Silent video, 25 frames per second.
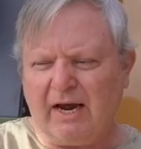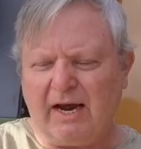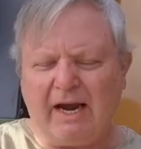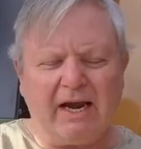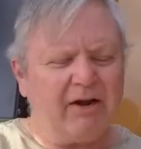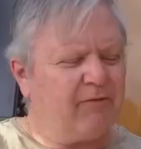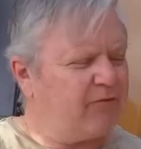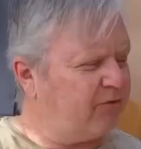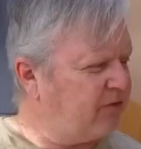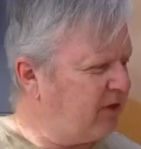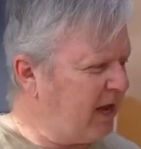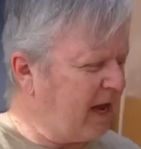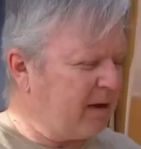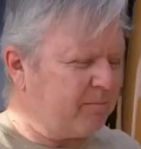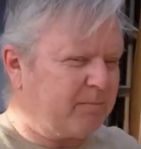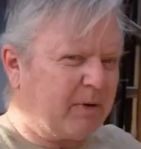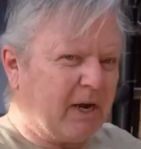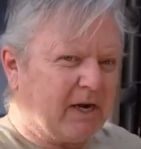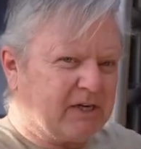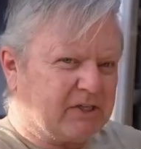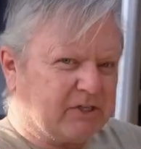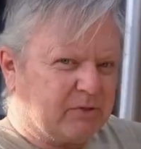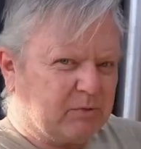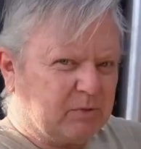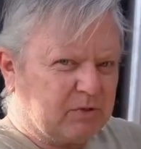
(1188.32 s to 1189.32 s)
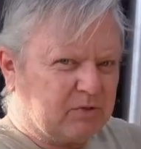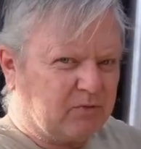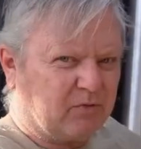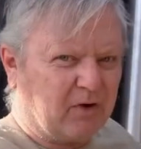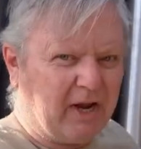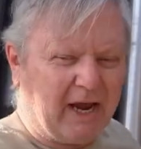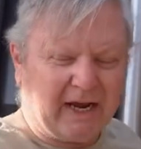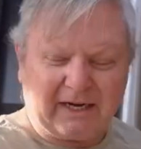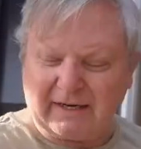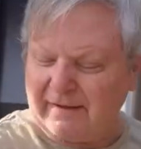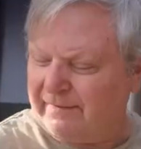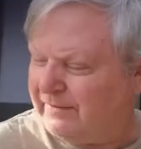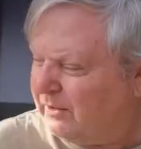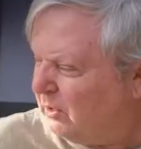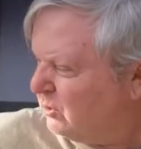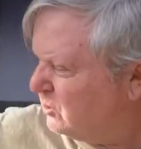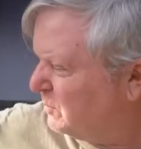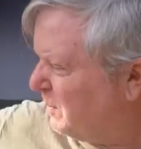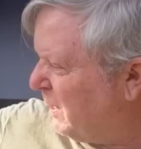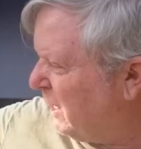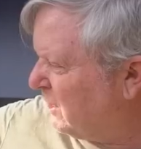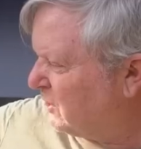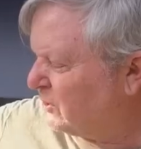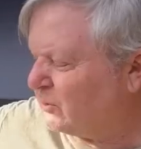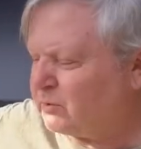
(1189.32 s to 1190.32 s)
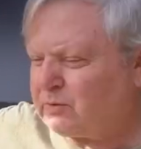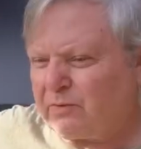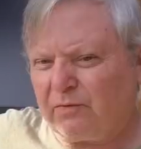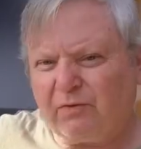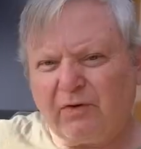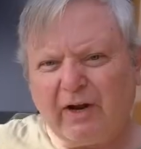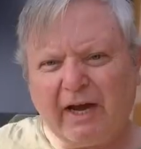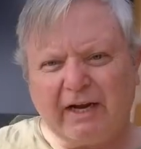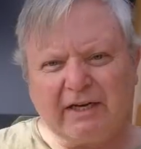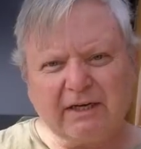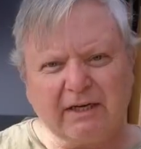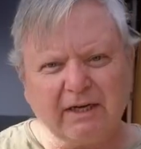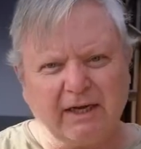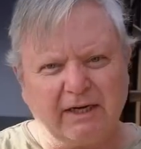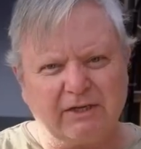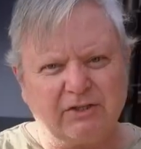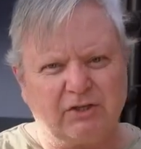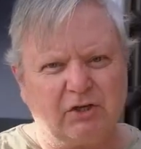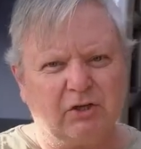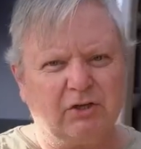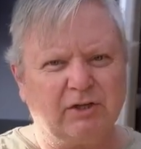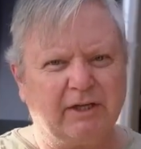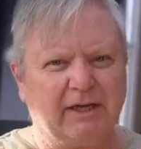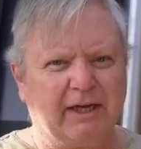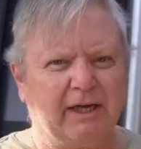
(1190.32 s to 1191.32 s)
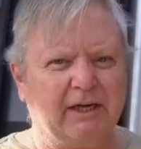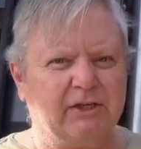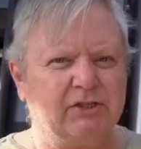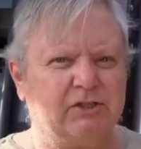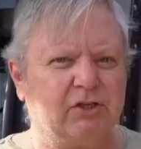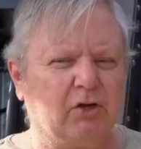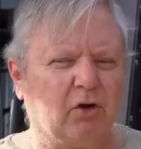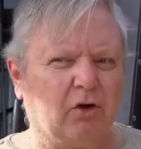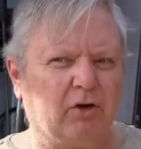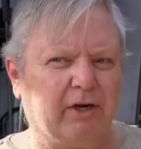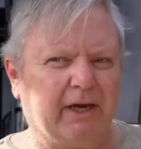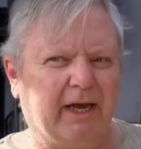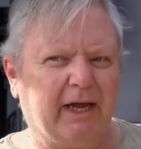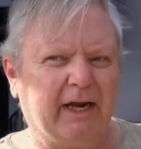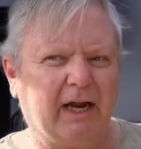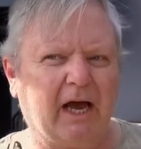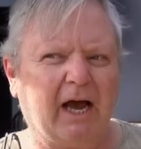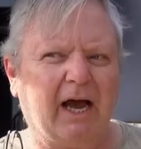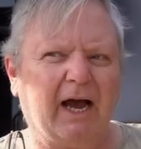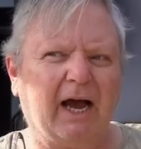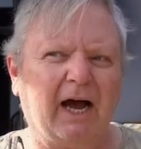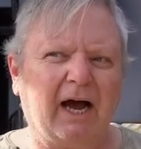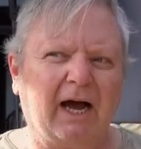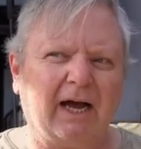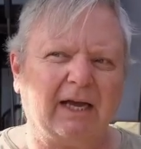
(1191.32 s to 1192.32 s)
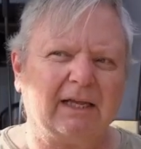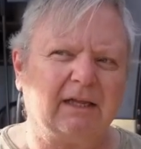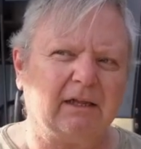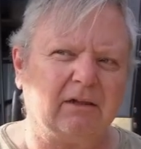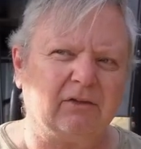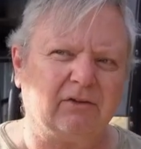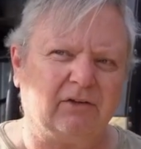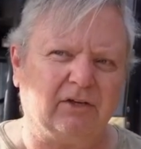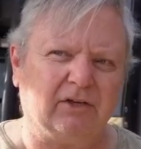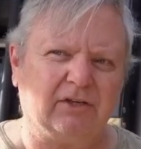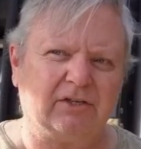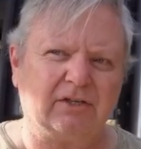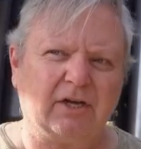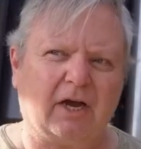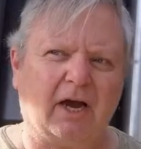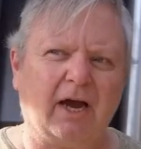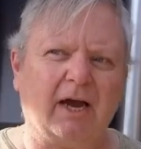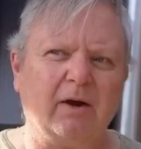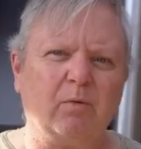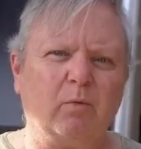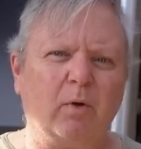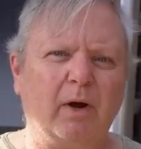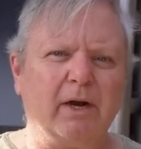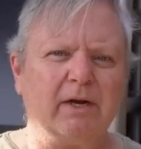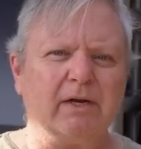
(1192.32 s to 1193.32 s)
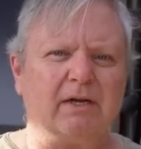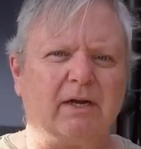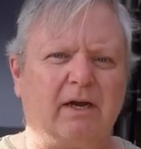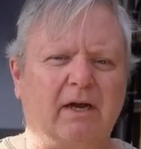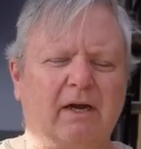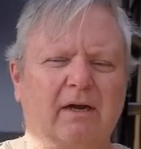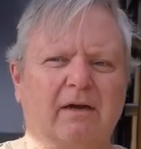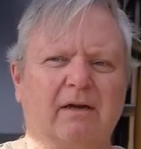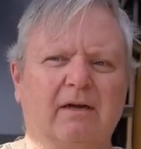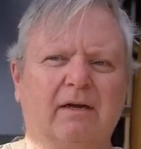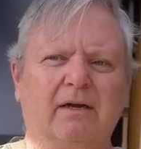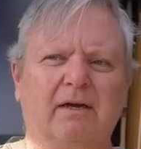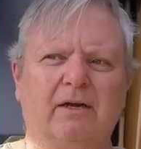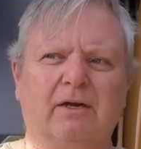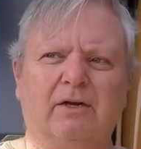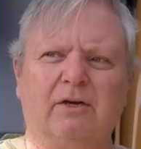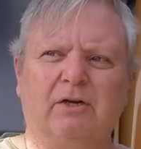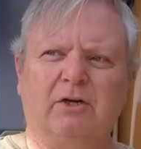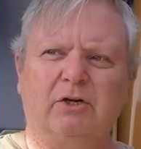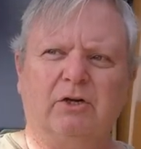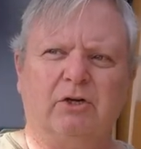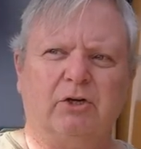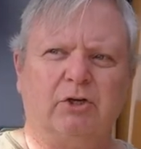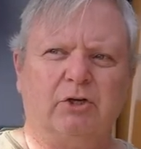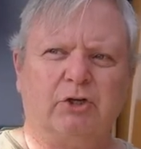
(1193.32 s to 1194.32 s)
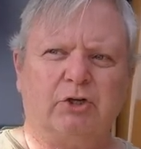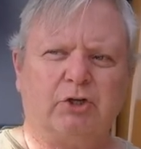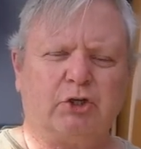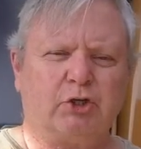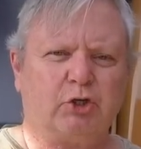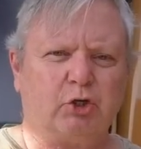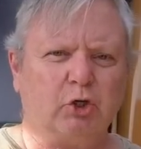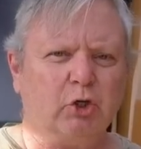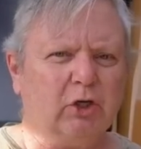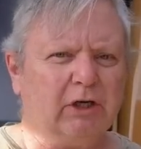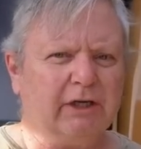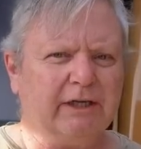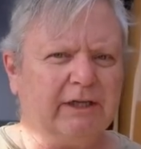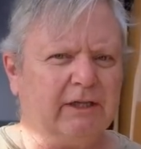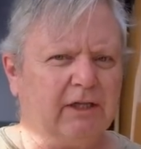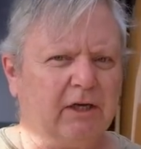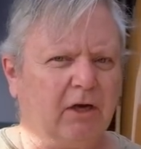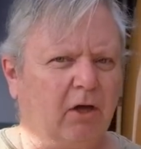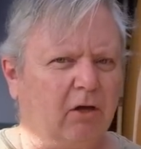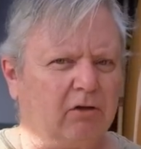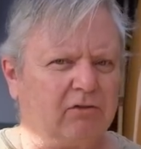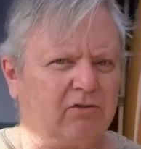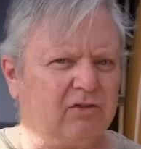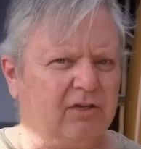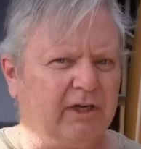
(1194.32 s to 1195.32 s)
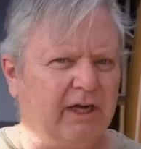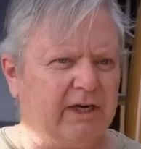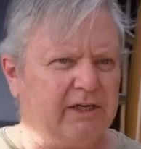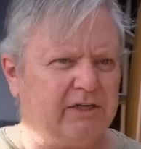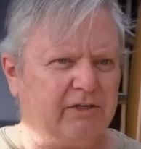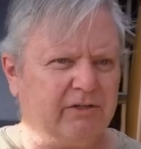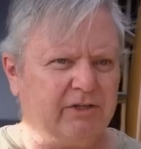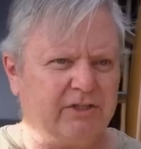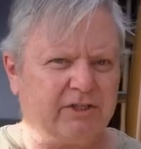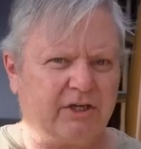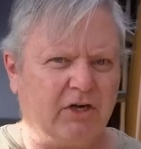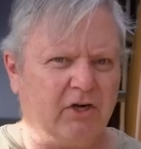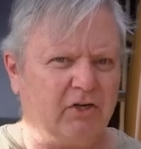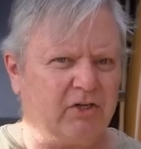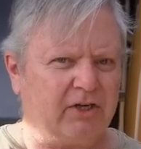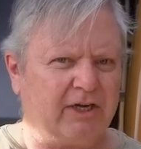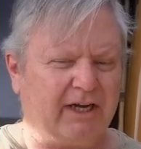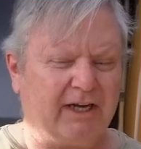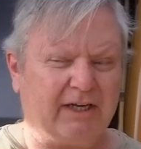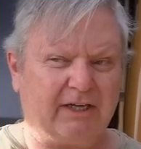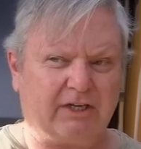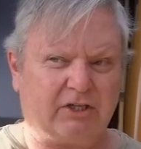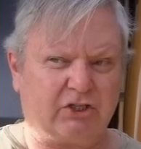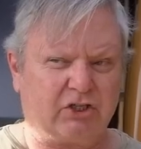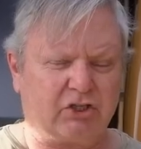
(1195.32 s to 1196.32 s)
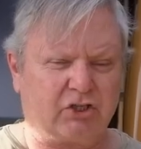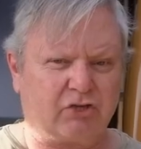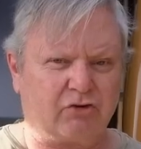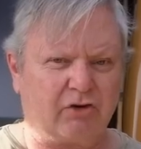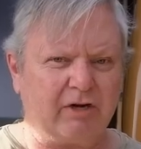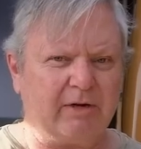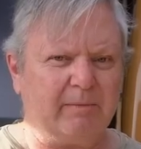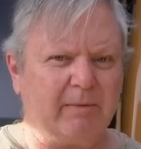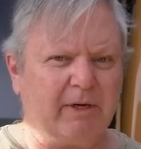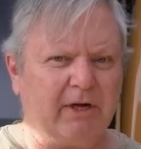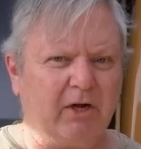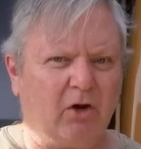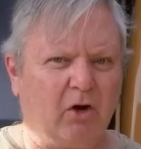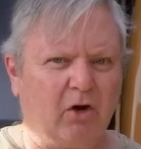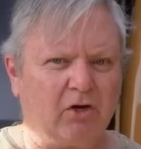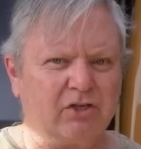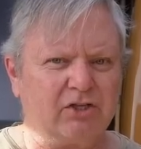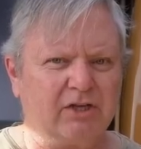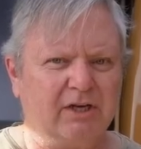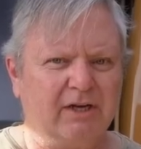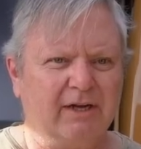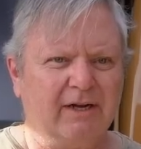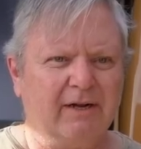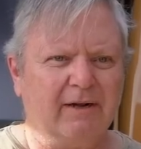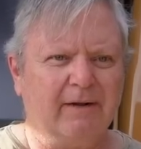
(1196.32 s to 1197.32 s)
If that battery was flat and those batteries were flat and I turned the engine on and I idled it, I wonder, surely the alternator is going to get extremely hot